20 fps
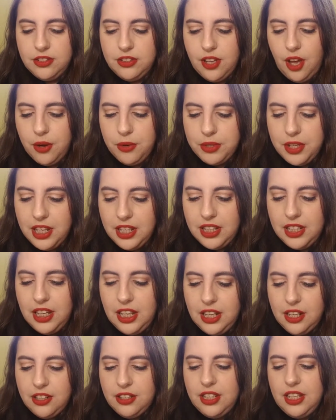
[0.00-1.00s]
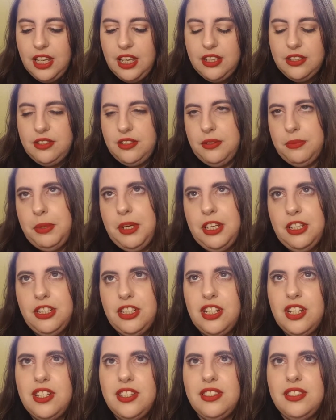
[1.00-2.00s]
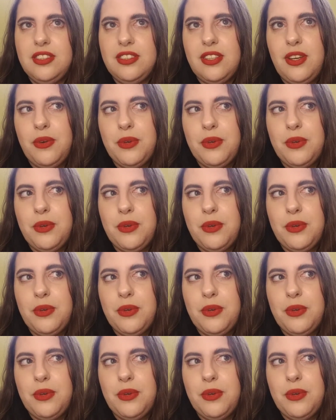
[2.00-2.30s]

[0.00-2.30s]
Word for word: Donate hair to cancer patients.